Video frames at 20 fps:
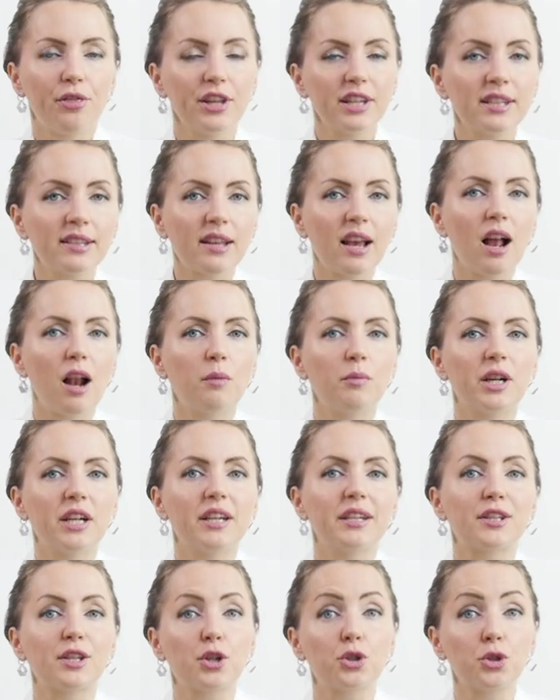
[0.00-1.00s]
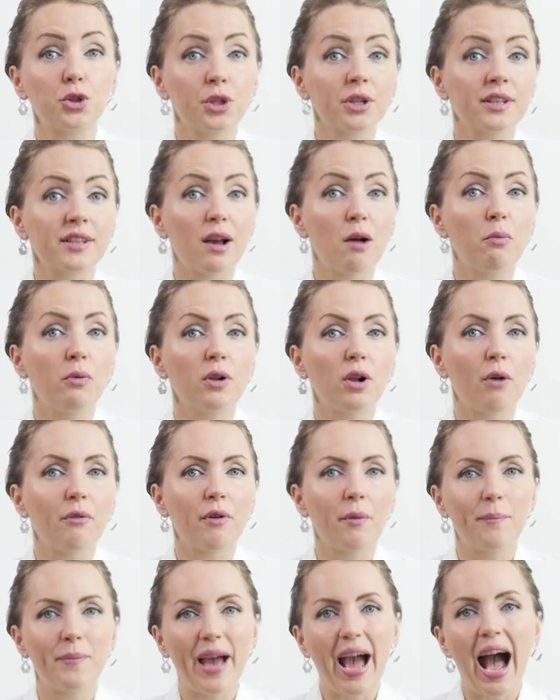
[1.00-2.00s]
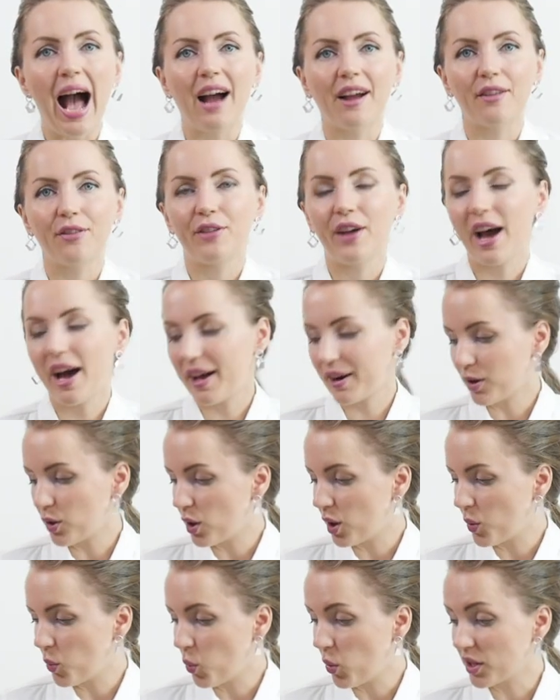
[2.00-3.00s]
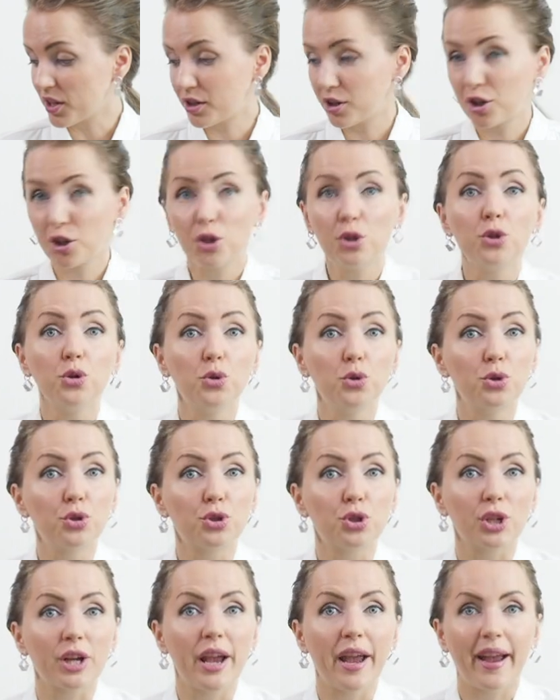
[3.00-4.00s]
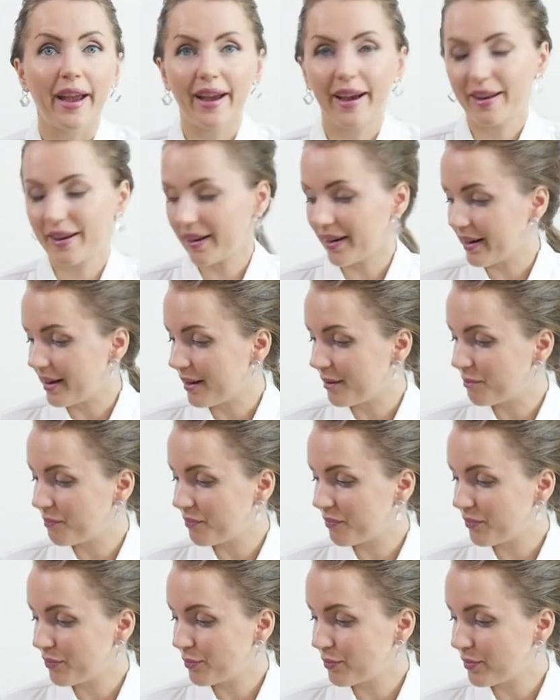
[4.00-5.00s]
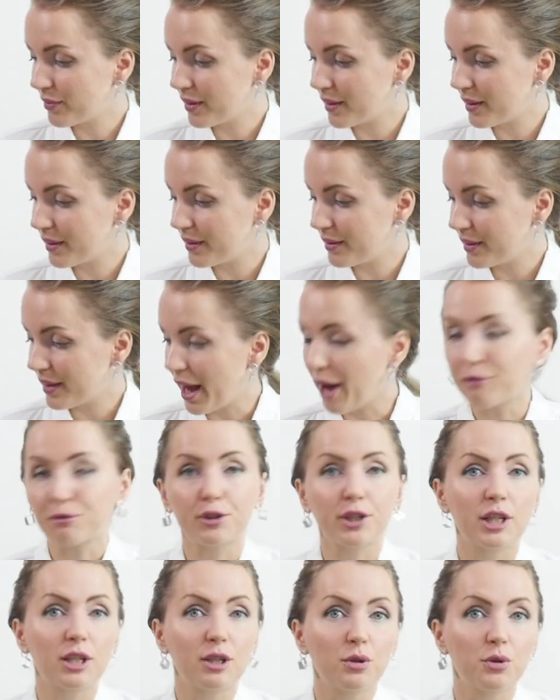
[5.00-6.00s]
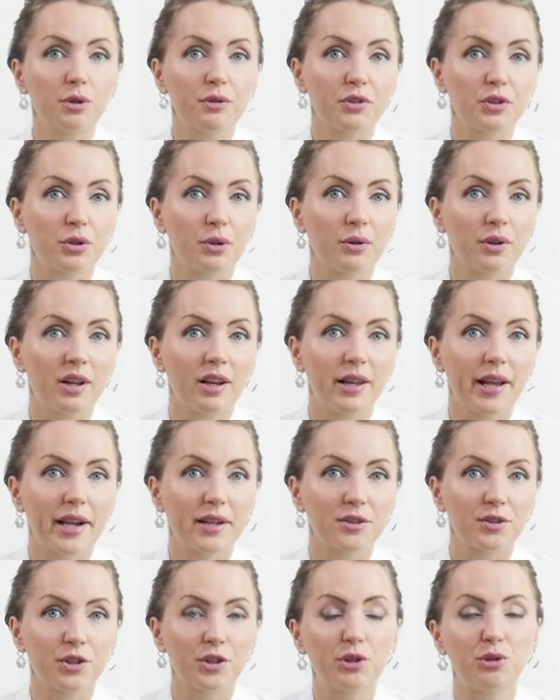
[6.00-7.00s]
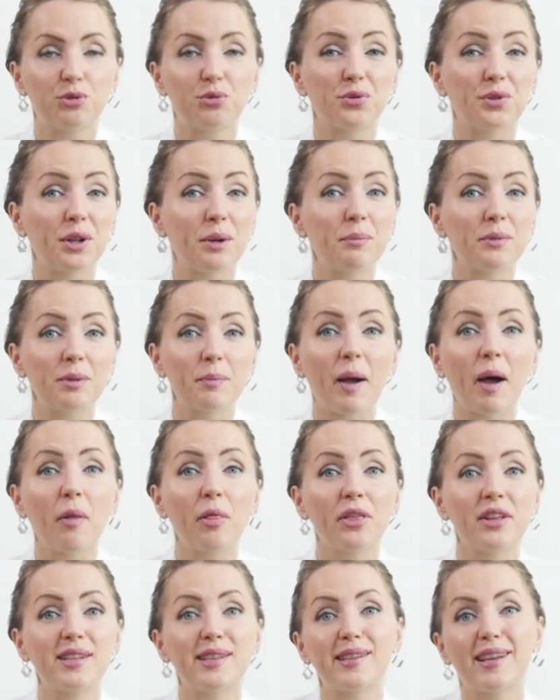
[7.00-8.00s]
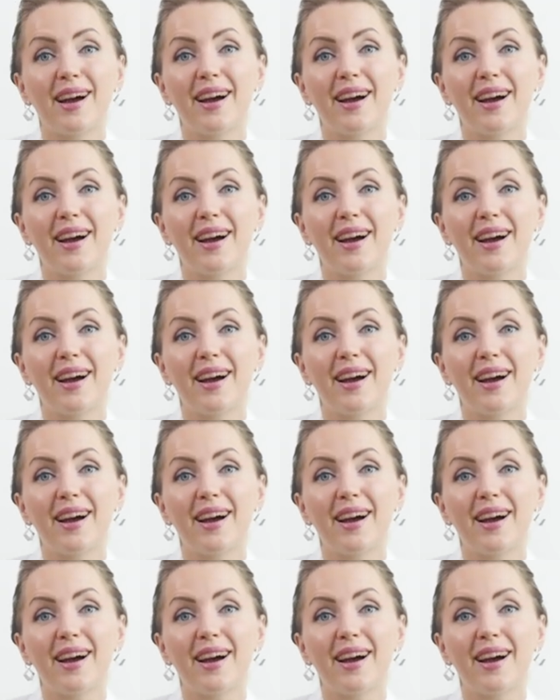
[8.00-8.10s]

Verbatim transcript: This Alma is a good example of a bag that uh, was huge and uh, Every Louis Vuitton collector dreamed about this